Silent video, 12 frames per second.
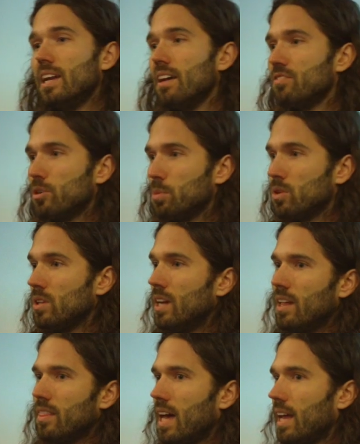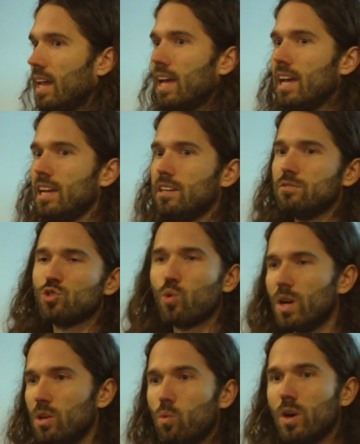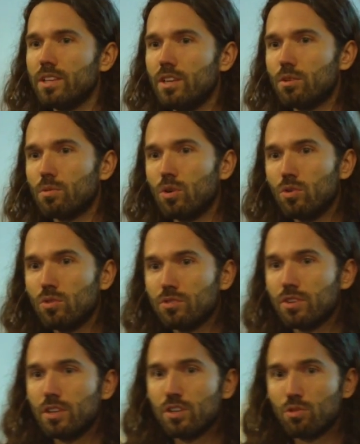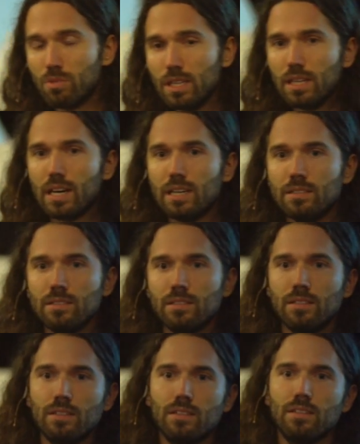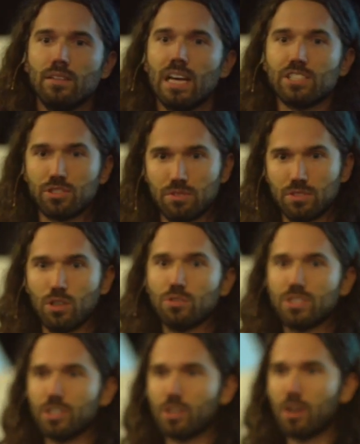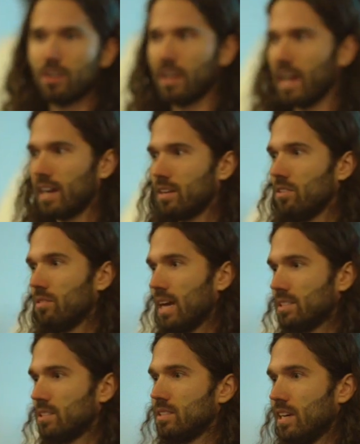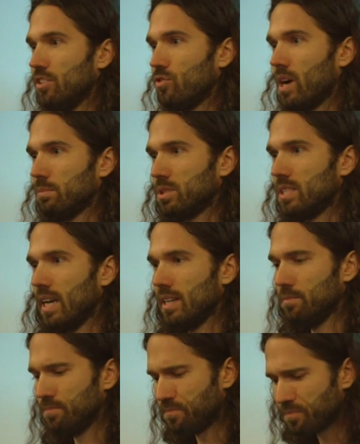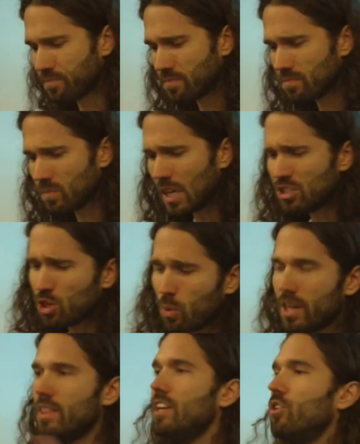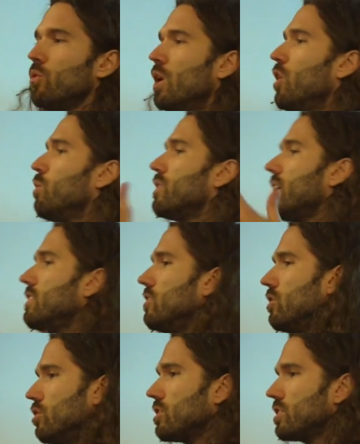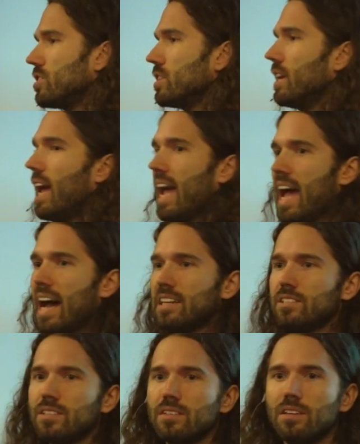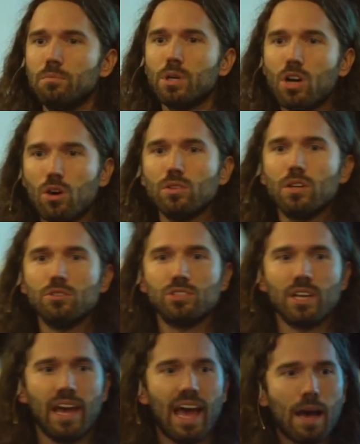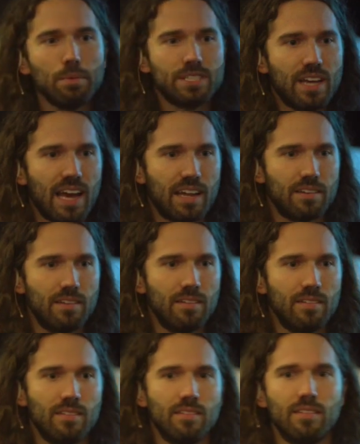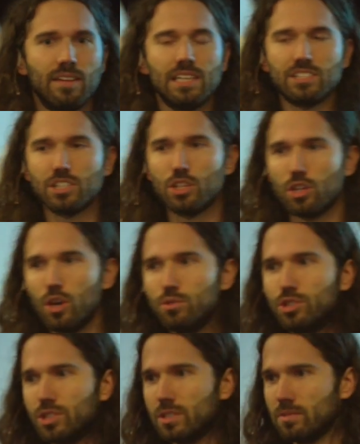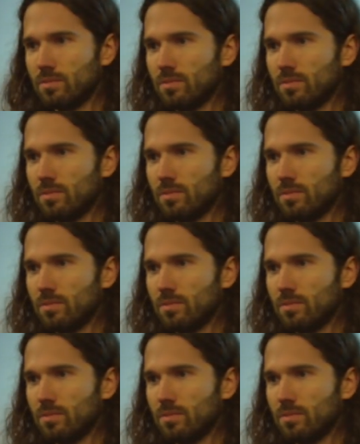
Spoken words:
inevitable that a 21-year-old gorilla goes into cardiac arrest and drops dead. So what did they do? Well, they looked at Makolo's habitat, his enclosure.